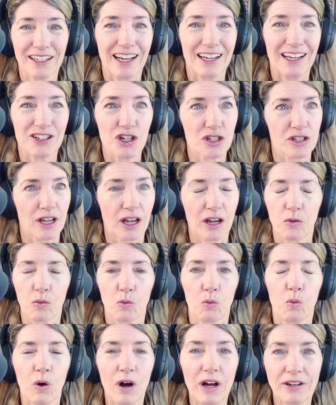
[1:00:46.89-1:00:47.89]
And she's like,
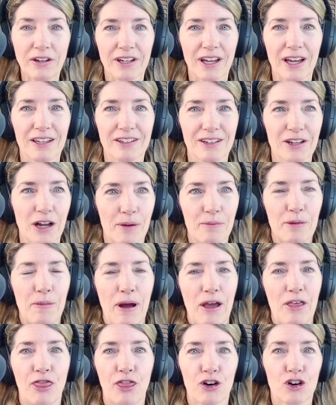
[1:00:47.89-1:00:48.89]
what? Yeah, I'm in
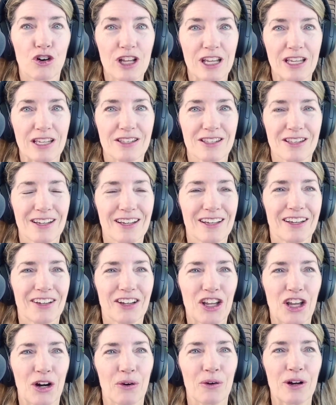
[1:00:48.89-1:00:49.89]
my 30s,
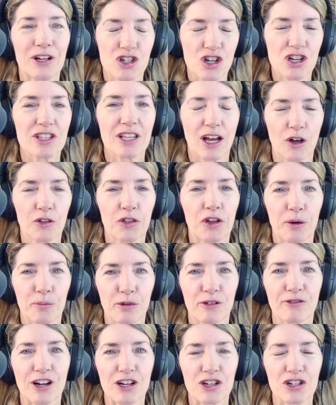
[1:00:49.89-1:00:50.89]
and she's a healthcare
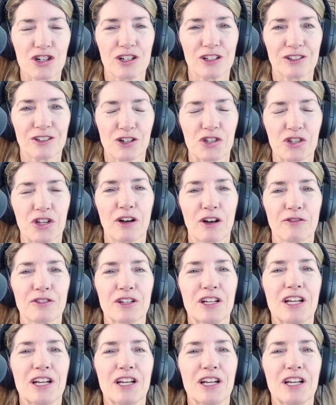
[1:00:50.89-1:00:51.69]
professional herself.